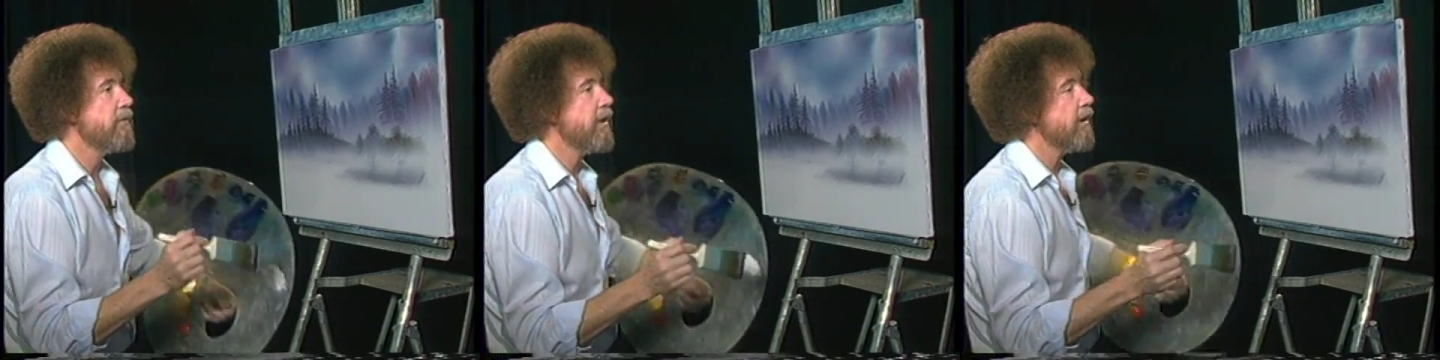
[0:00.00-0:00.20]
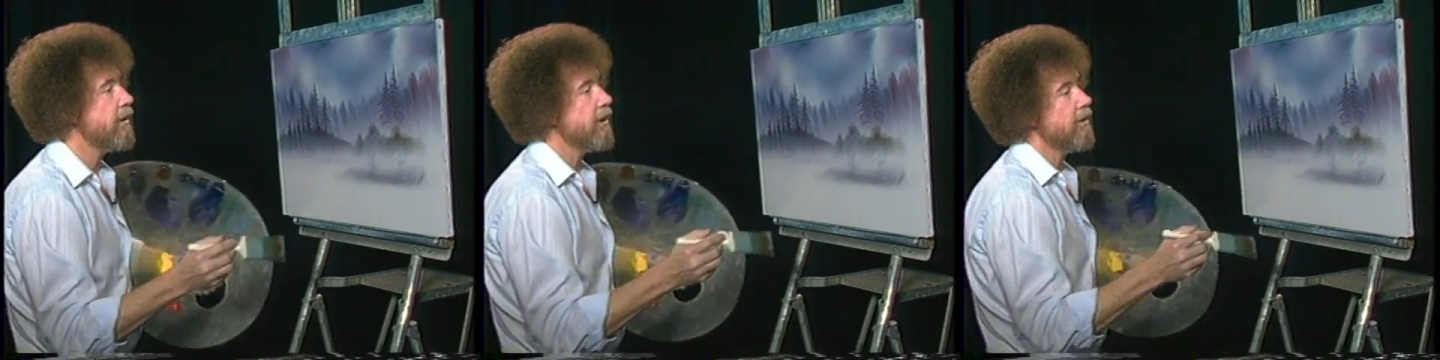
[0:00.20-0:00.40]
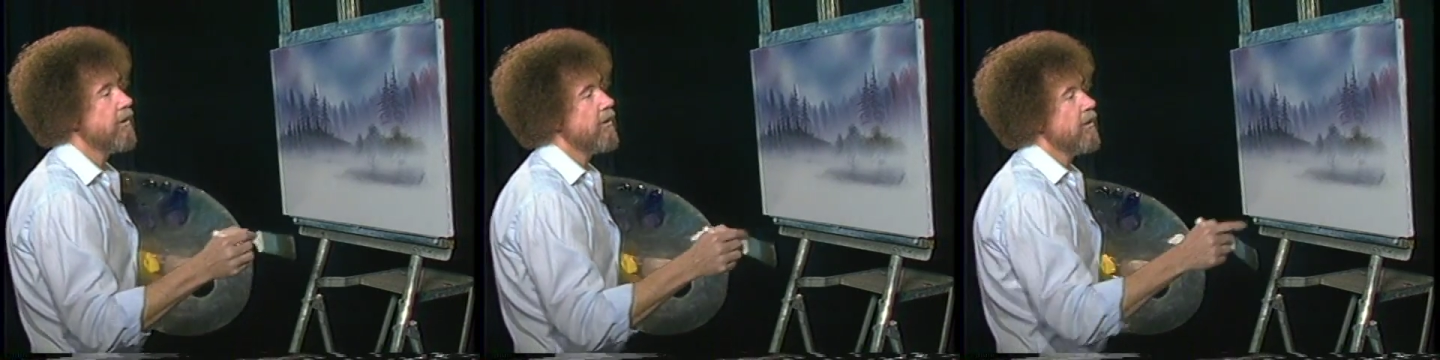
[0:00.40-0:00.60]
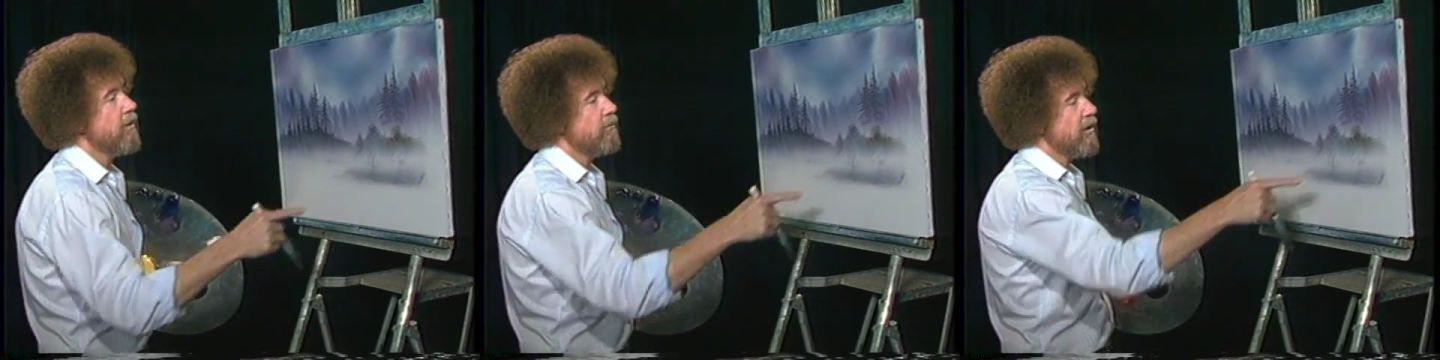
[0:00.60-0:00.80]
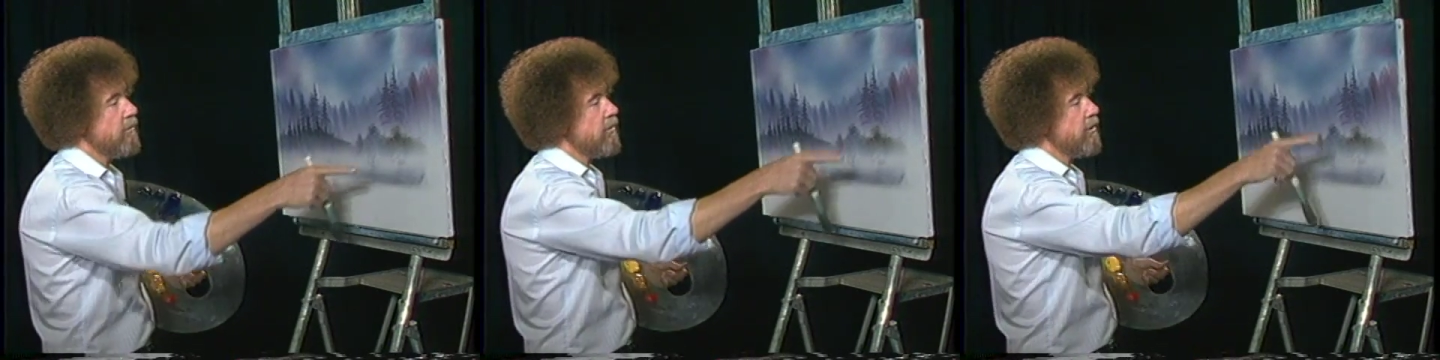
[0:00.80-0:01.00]
now then,
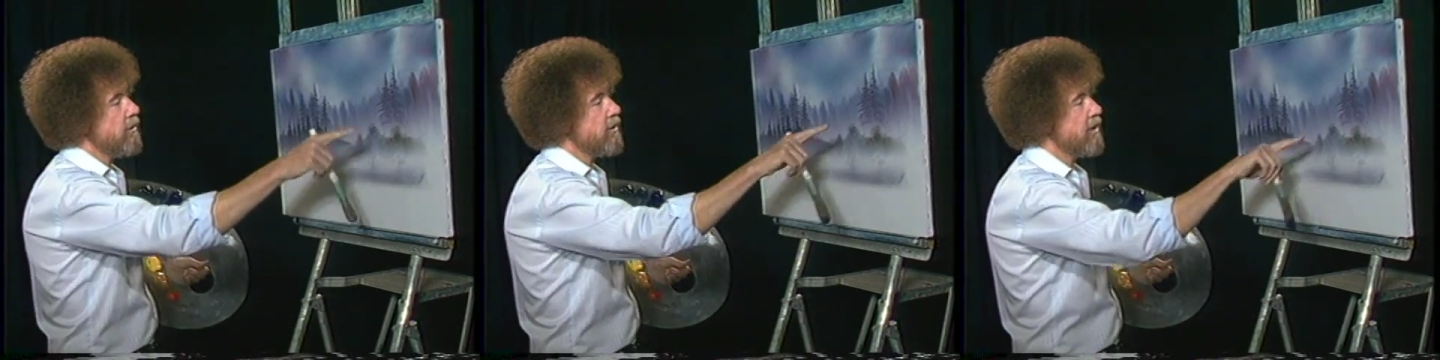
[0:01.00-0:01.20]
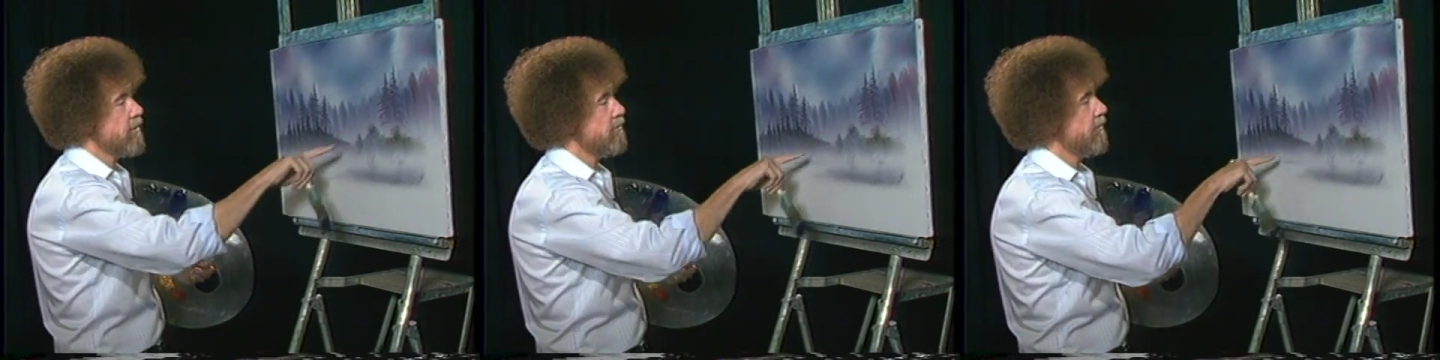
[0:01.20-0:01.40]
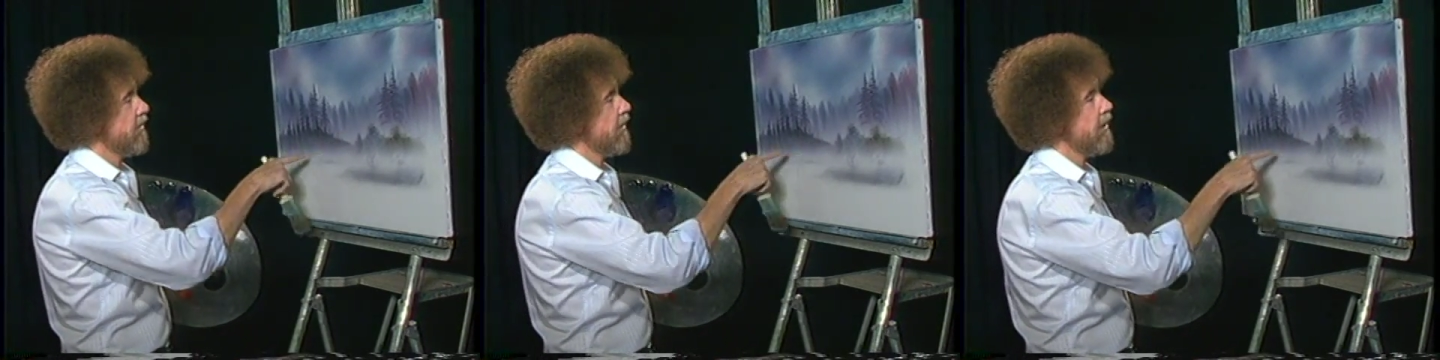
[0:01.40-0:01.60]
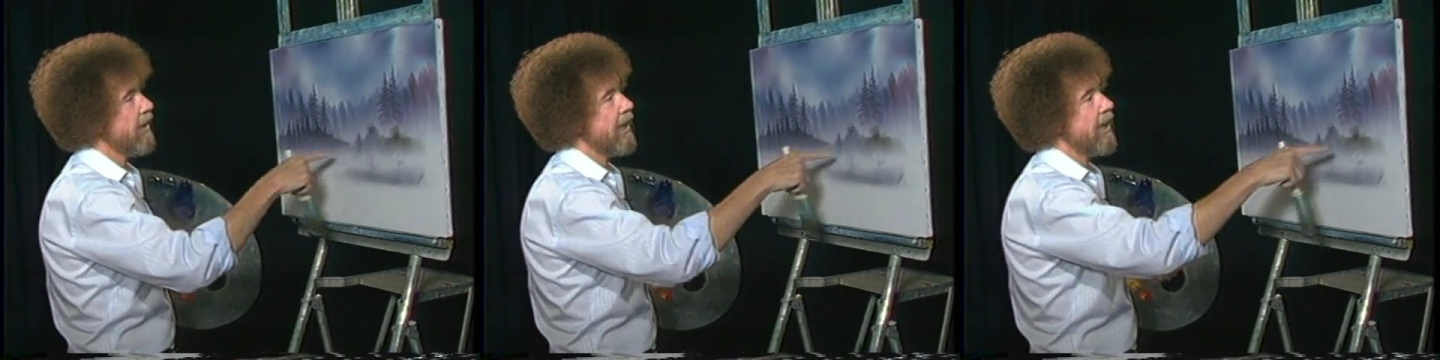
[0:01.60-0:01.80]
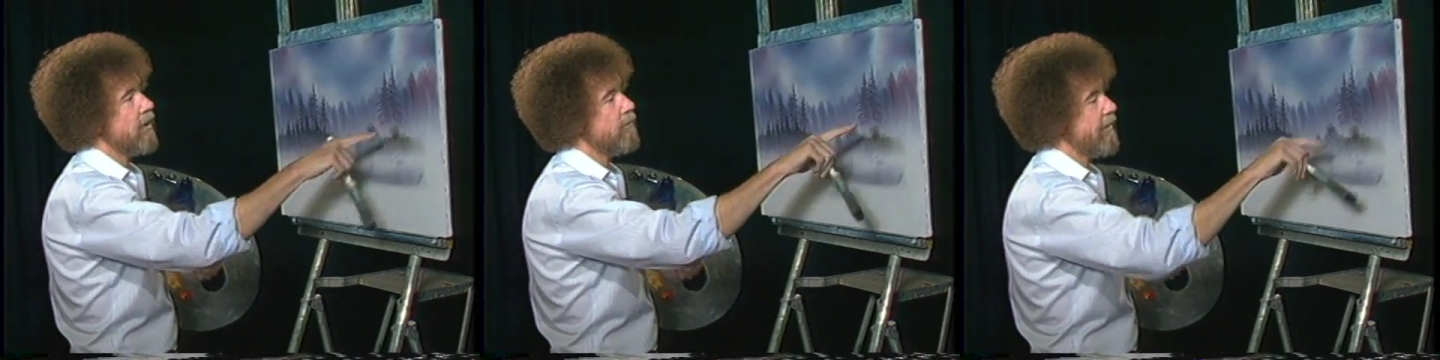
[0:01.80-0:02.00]
maybe there's some
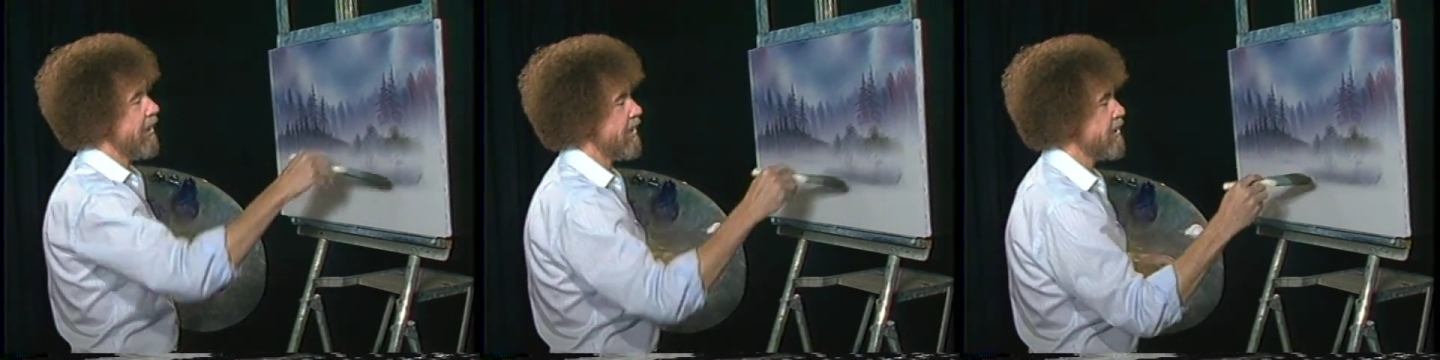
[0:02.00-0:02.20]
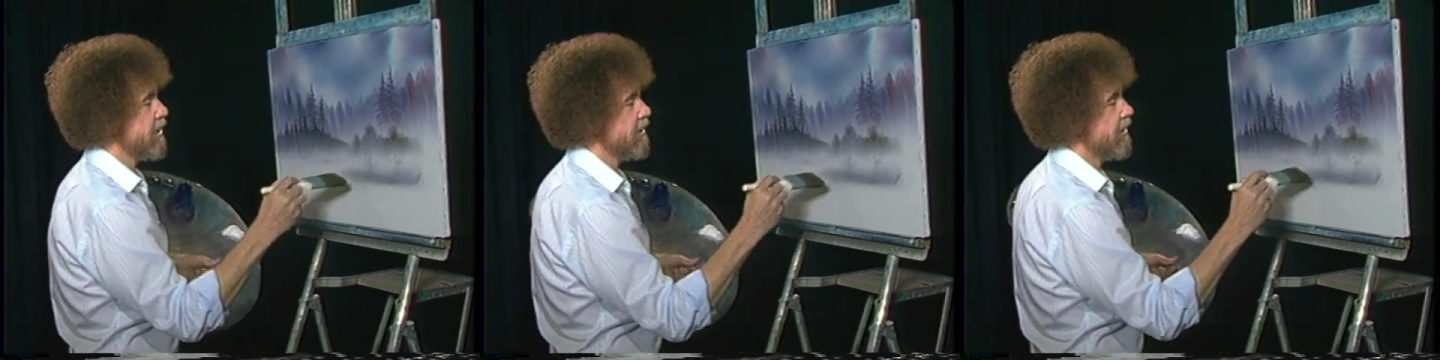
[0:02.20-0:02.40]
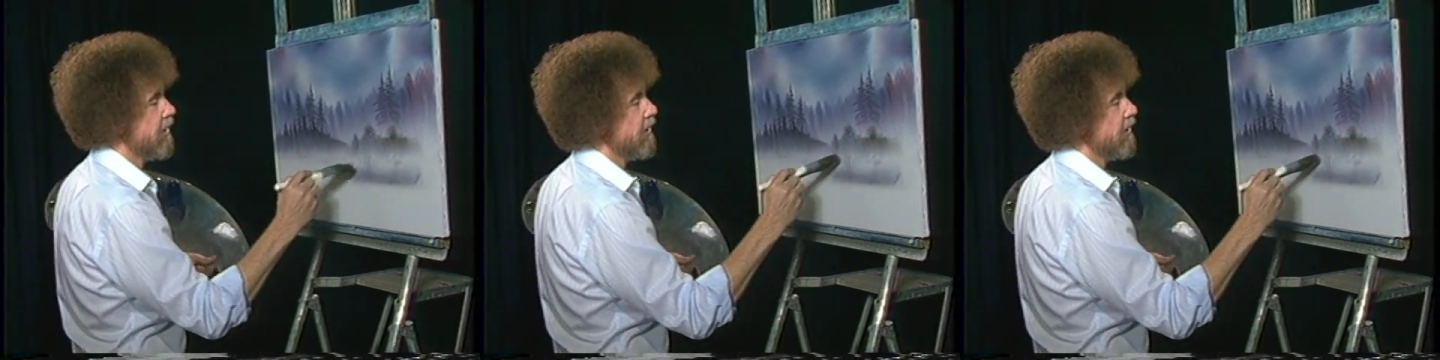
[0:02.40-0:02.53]
land masses